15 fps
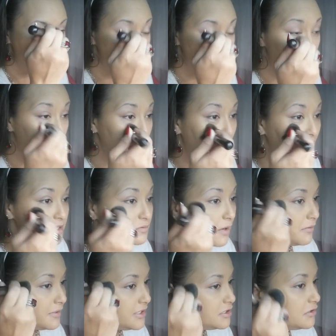So that's
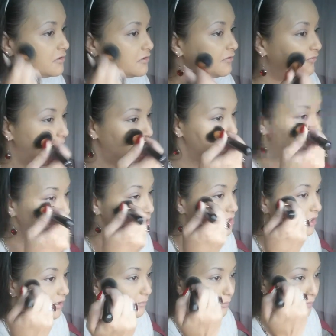why we do
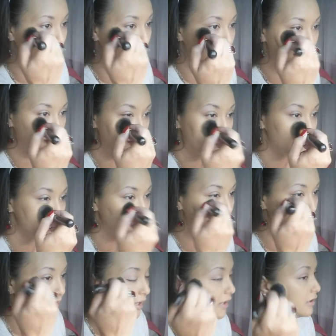foundation, but in
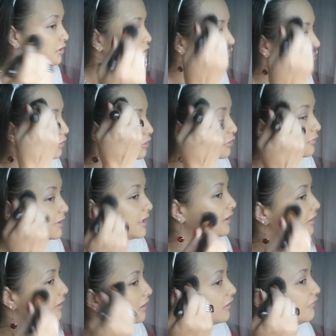doing that, you're
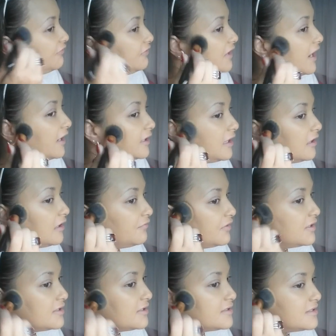creating a flat
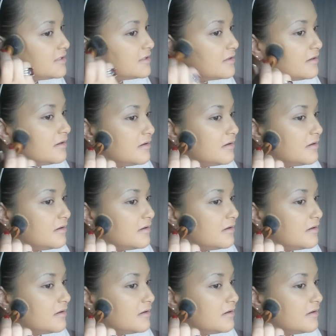canvas.